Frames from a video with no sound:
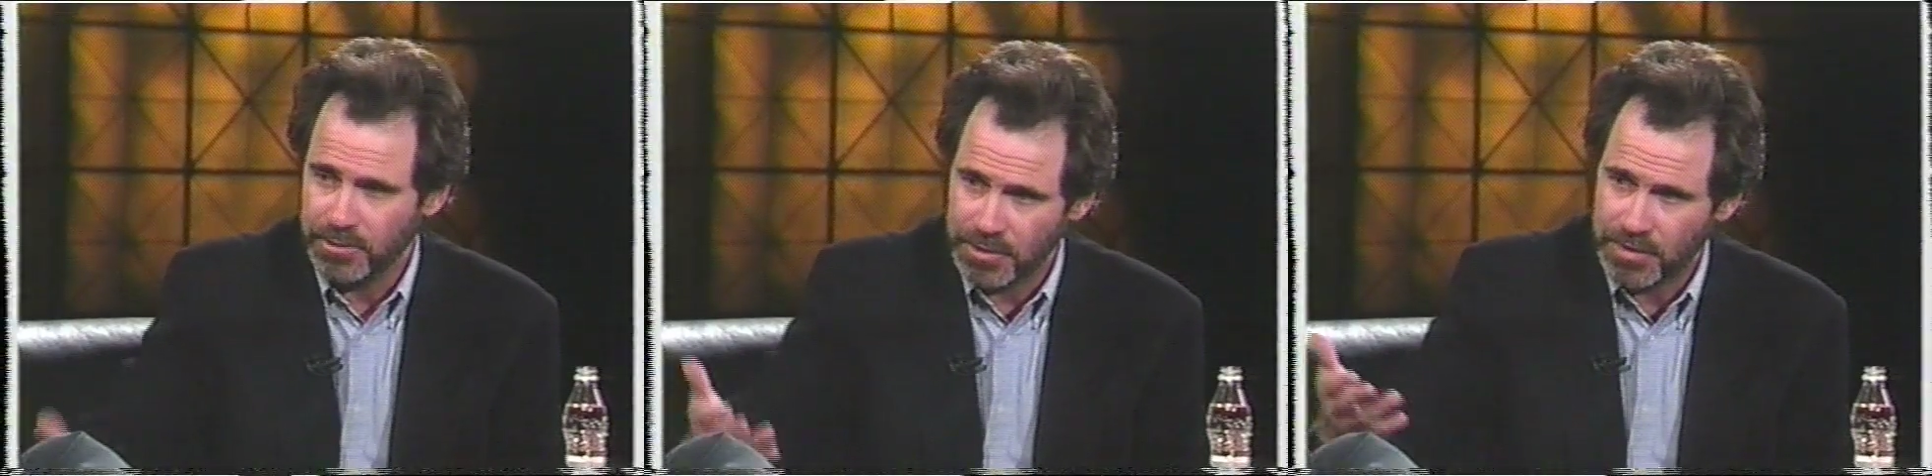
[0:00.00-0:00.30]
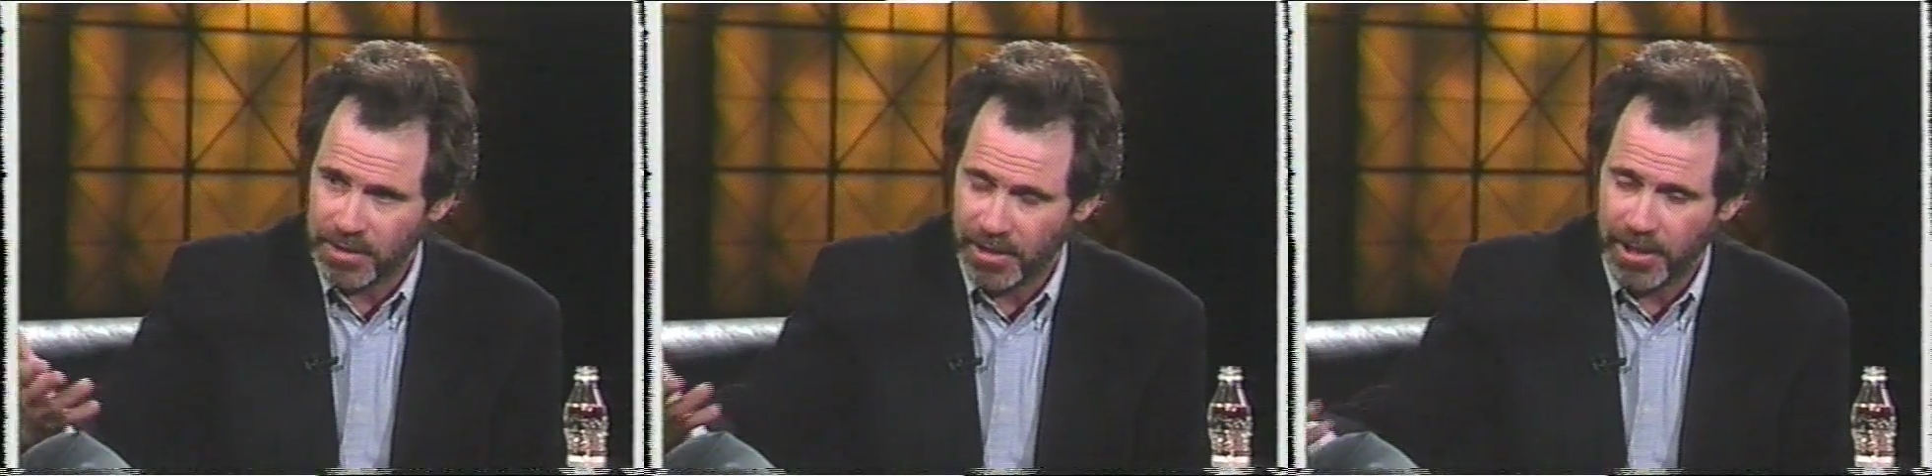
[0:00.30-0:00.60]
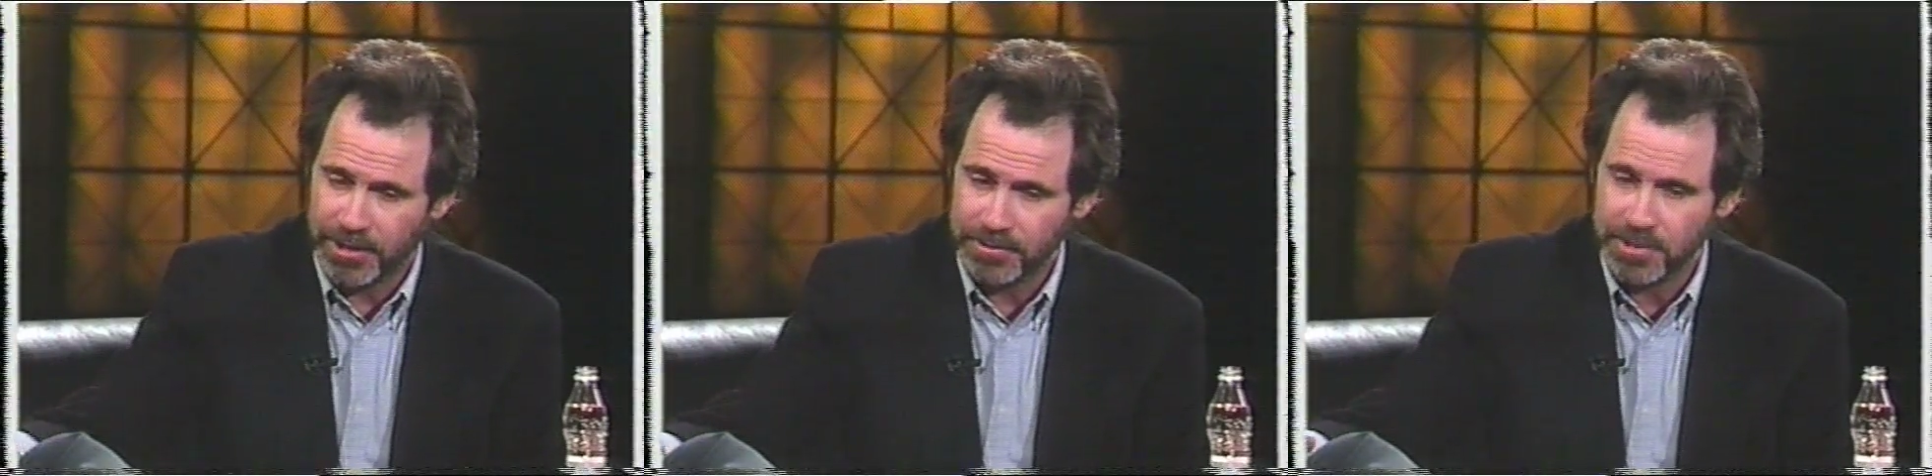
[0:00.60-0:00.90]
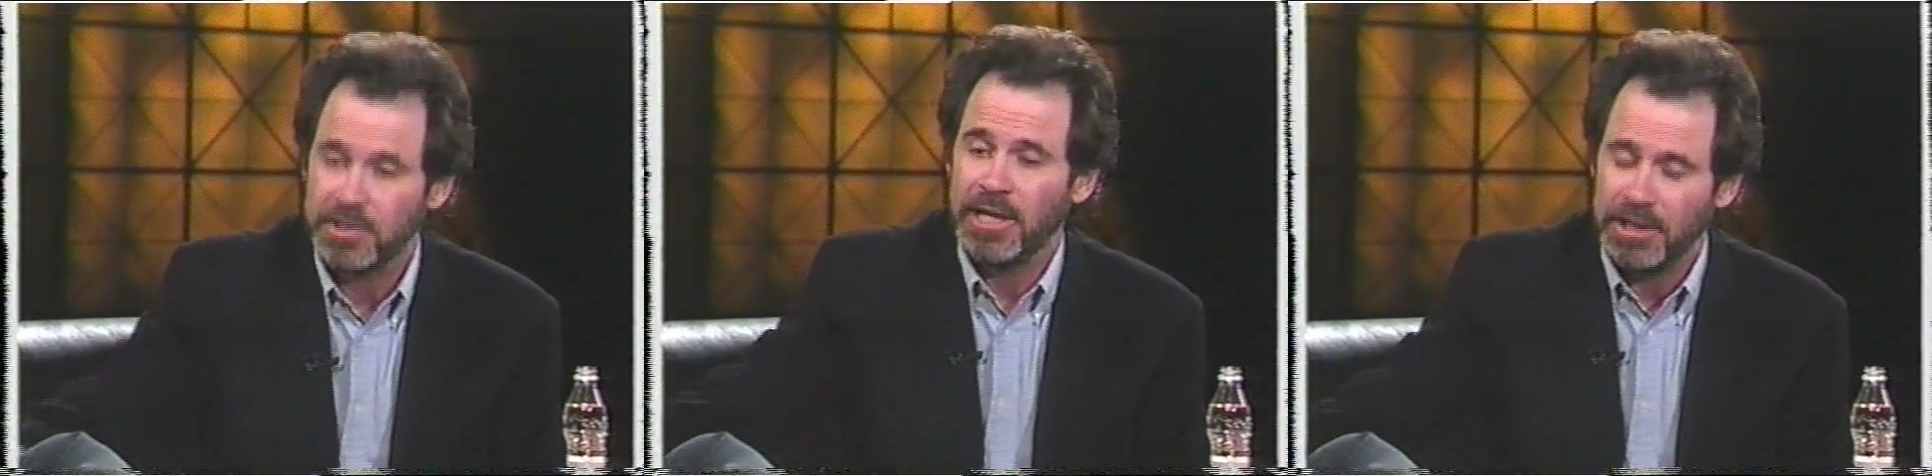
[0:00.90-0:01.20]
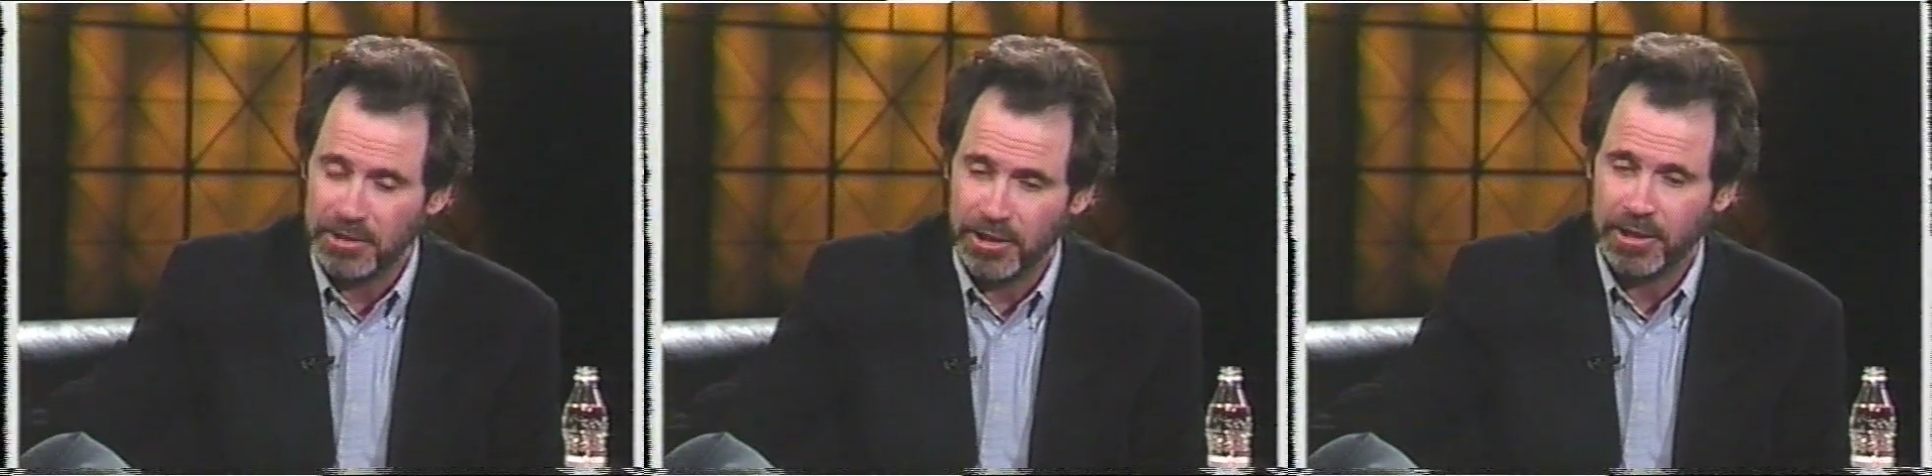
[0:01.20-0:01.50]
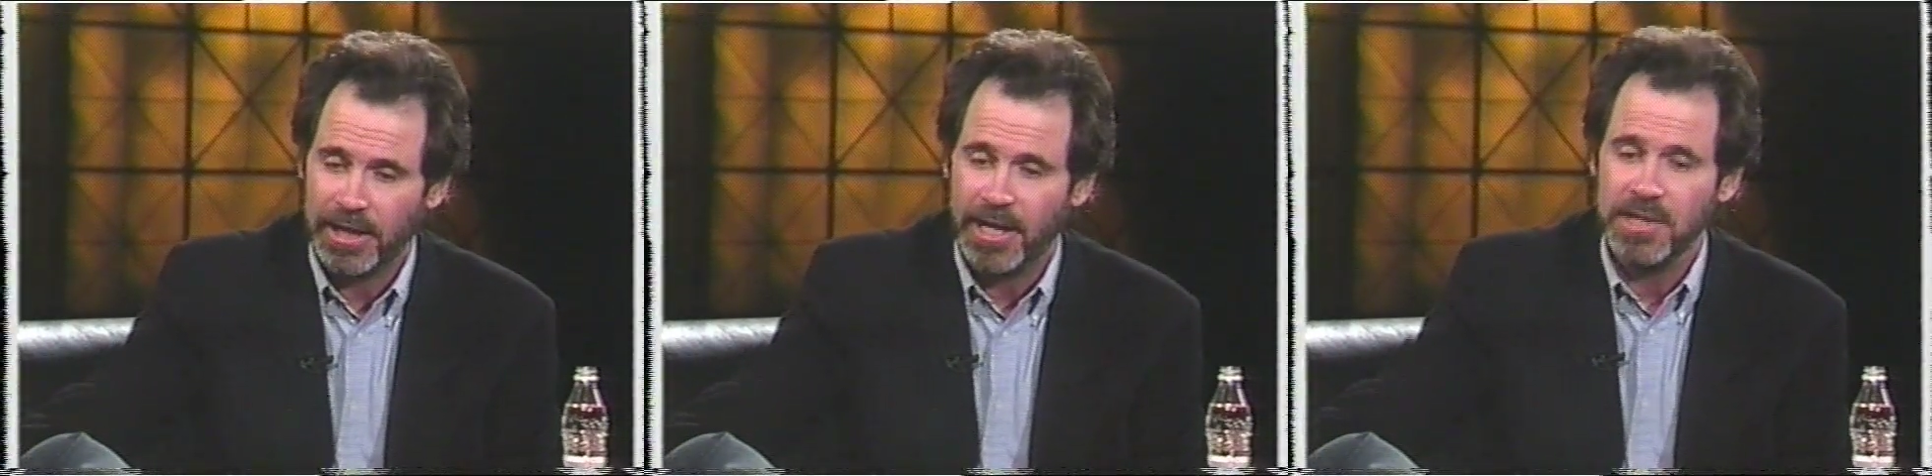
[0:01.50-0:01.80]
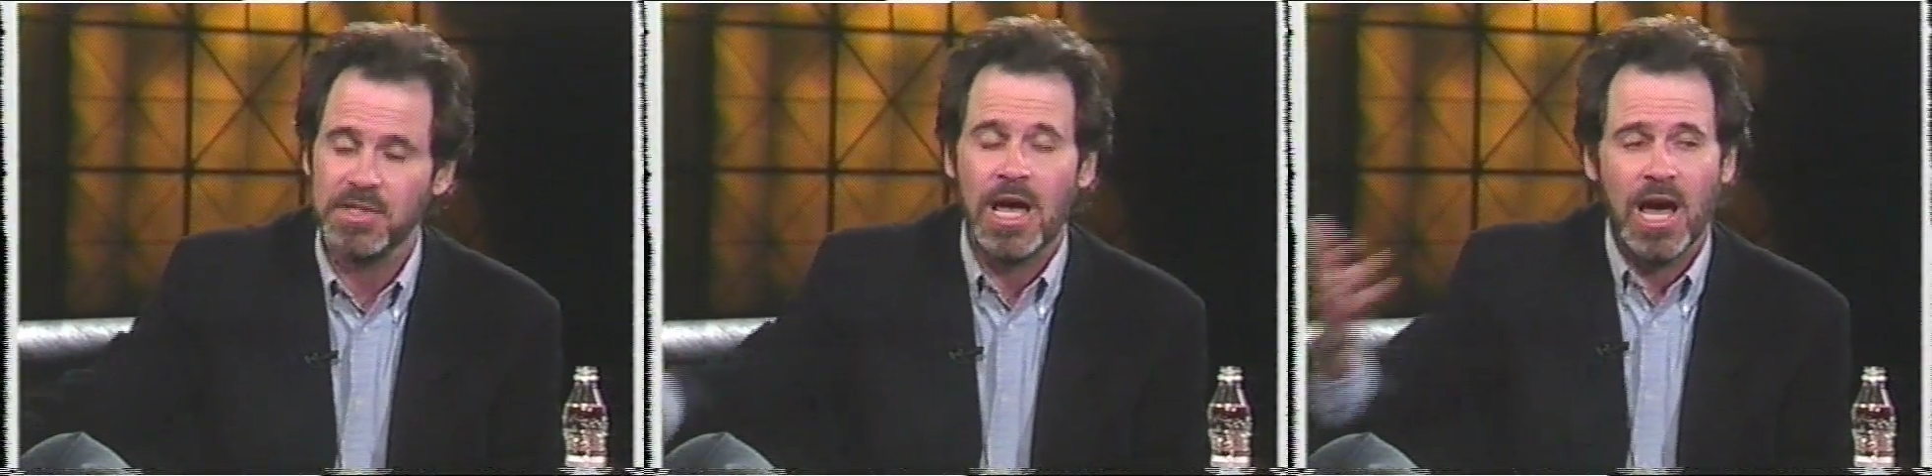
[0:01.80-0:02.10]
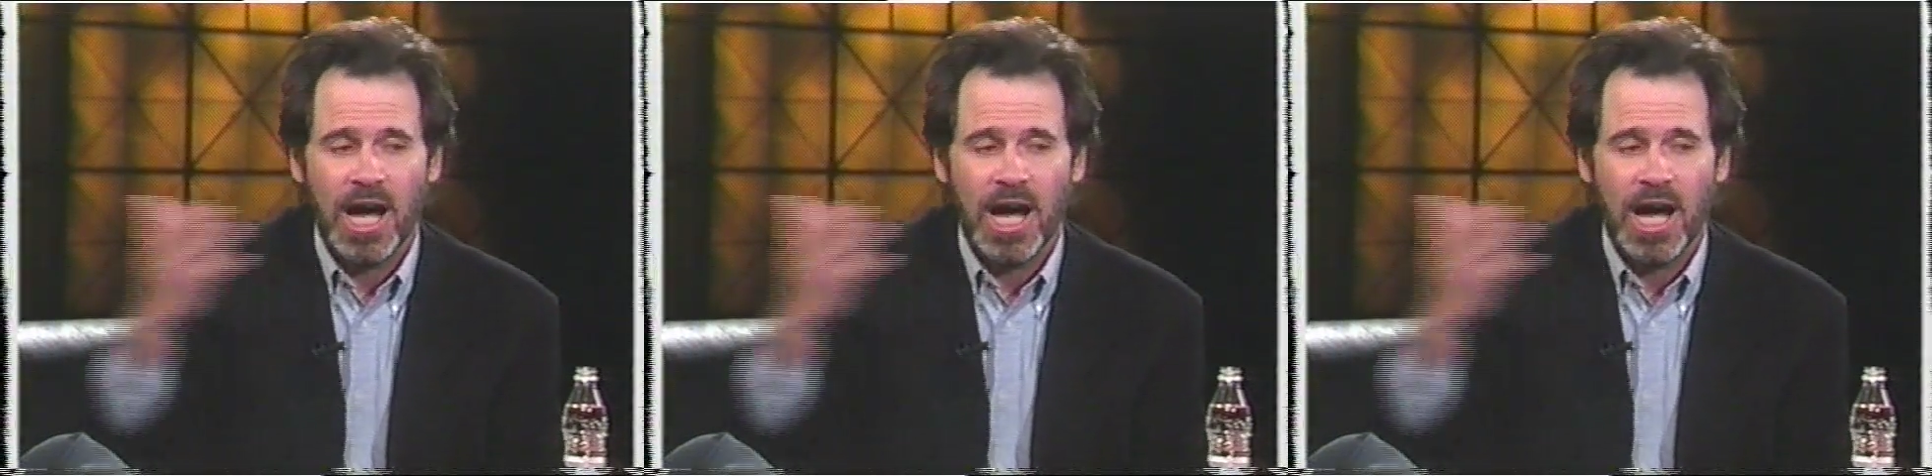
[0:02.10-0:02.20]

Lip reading: as stating their case.